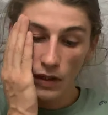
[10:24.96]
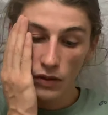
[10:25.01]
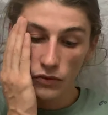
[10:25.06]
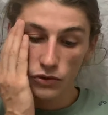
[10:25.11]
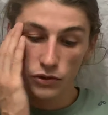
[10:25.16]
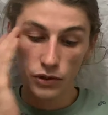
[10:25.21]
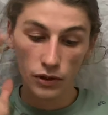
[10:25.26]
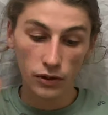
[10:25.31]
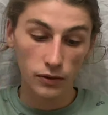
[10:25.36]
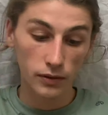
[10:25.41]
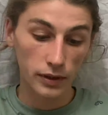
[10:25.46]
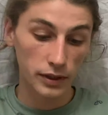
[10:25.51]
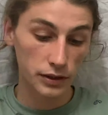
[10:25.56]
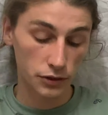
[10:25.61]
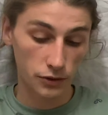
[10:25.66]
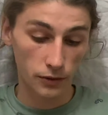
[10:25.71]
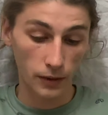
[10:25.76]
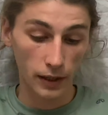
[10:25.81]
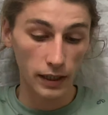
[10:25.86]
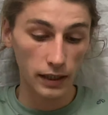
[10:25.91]
So it's
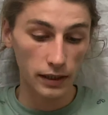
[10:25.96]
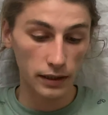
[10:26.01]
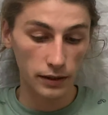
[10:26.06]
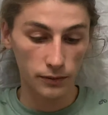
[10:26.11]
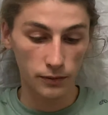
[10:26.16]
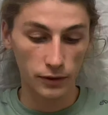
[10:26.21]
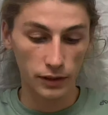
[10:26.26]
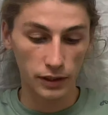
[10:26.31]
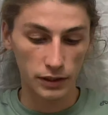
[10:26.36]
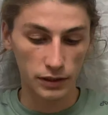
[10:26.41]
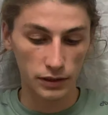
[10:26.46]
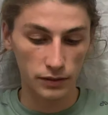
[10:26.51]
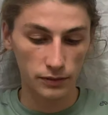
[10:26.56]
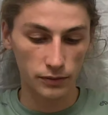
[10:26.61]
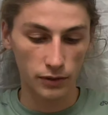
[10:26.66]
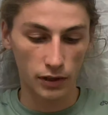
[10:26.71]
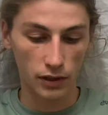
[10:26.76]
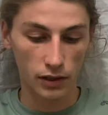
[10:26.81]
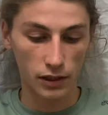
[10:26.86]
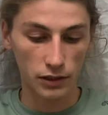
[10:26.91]
great. It works
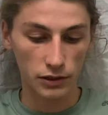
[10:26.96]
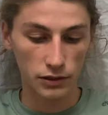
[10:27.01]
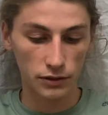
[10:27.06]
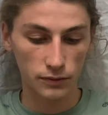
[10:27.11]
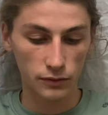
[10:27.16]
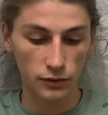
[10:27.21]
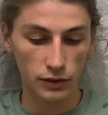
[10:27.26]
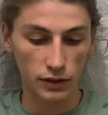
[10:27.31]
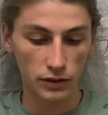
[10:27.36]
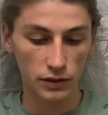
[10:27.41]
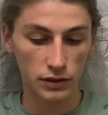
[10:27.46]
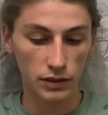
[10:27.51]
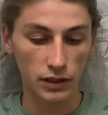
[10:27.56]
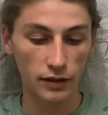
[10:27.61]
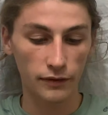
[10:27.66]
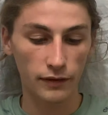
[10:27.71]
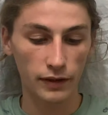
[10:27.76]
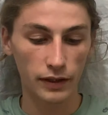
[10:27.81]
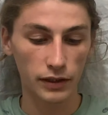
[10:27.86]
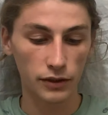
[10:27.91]
awesome with the
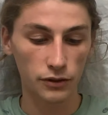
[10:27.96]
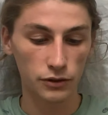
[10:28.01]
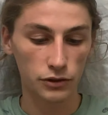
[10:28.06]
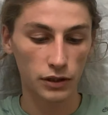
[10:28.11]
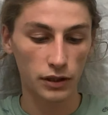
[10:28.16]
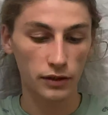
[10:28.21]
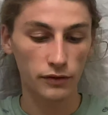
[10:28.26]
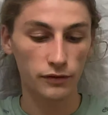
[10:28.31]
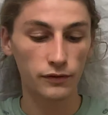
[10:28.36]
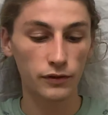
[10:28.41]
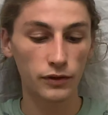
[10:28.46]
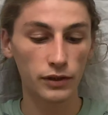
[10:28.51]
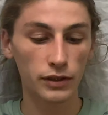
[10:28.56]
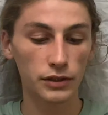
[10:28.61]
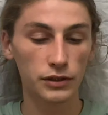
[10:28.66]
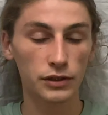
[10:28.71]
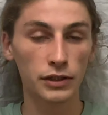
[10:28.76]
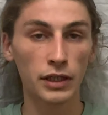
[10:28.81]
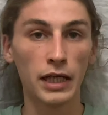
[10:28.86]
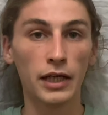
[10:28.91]
stuff. I think you saw the
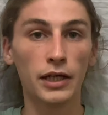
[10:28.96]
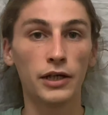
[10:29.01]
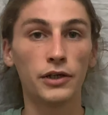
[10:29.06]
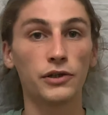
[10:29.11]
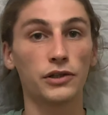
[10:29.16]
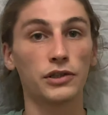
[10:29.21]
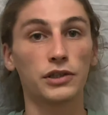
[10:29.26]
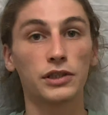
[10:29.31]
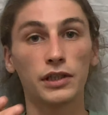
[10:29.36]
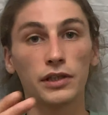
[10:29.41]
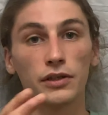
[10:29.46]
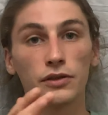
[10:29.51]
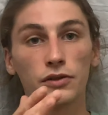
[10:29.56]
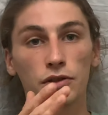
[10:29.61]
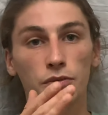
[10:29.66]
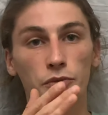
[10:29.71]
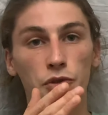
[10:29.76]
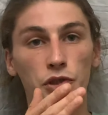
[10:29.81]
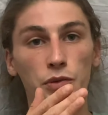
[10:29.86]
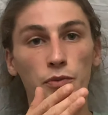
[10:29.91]
footage. You can see there's
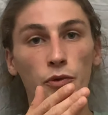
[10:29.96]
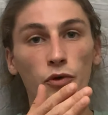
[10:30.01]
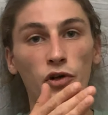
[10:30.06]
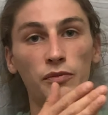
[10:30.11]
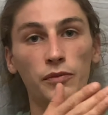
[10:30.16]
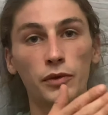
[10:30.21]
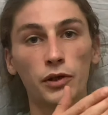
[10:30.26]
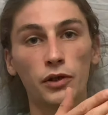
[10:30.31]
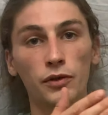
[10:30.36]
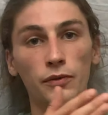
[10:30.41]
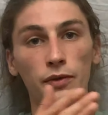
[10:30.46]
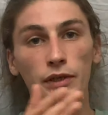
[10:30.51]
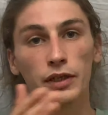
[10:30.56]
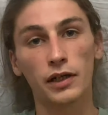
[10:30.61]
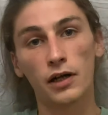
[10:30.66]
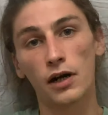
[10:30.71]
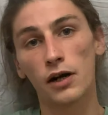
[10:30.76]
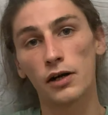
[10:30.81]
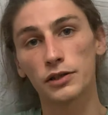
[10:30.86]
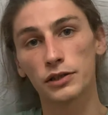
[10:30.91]
some sport mode when the
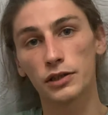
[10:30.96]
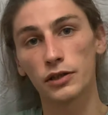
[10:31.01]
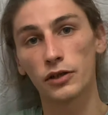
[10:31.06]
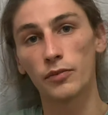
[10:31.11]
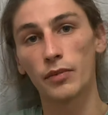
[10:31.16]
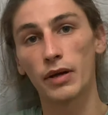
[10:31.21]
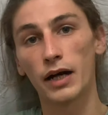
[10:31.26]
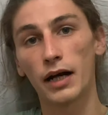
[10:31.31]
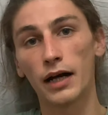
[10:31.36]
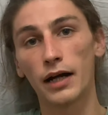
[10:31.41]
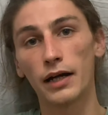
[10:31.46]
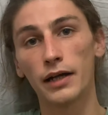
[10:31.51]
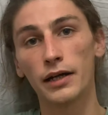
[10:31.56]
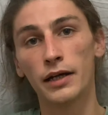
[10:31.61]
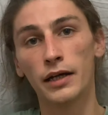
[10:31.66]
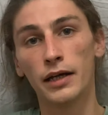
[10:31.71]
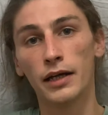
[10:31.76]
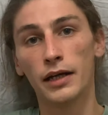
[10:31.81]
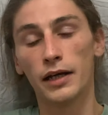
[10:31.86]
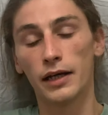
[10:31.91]
cars go by,
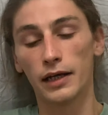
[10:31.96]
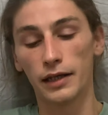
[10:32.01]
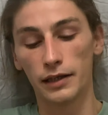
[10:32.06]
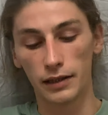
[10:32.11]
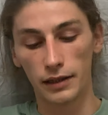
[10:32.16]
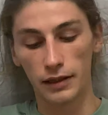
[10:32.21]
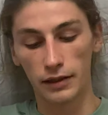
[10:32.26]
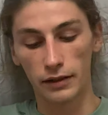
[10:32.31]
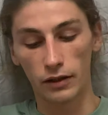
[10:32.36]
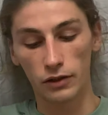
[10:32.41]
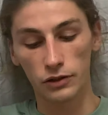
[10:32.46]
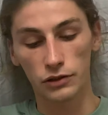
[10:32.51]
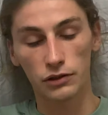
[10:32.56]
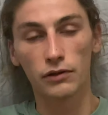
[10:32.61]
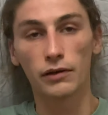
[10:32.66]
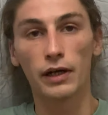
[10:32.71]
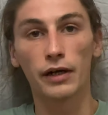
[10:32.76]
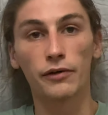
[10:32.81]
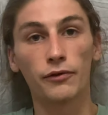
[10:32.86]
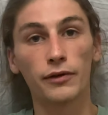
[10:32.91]
and then
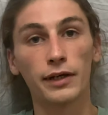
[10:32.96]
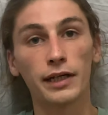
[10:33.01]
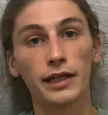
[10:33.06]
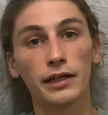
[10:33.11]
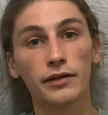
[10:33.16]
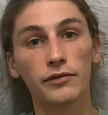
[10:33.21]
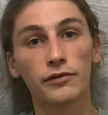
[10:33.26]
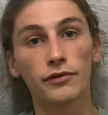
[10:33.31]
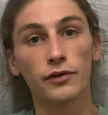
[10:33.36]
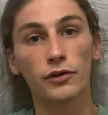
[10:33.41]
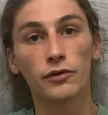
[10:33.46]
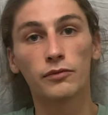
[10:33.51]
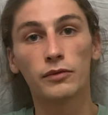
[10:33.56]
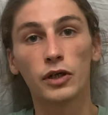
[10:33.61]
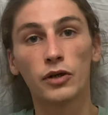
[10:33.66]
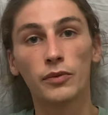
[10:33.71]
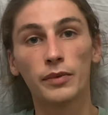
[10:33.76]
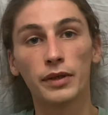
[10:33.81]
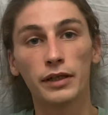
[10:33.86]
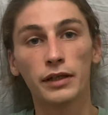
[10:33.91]
also I ran for a
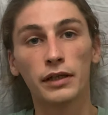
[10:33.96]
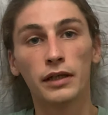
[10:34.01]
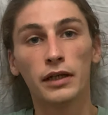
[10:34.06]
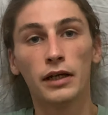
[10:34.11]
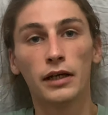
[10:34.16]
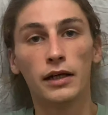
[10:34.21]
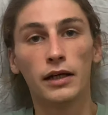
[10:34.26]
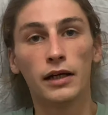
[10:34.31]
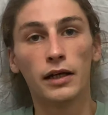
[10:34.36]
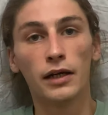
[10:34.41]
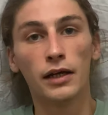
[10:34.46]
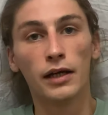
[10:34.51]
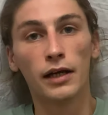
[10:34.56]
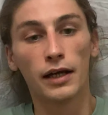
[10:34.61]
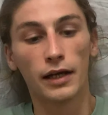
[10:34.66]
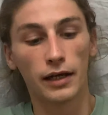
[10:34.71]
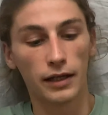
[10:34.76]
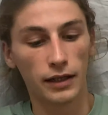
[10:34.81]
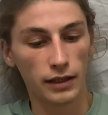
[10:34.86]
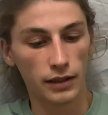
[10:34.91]
moment,
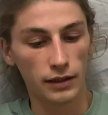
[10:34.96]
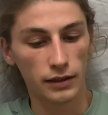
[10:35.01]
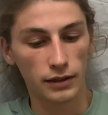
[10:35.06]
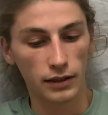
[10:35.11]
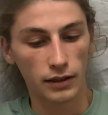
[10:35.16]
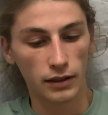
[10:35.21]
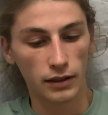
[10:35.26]
and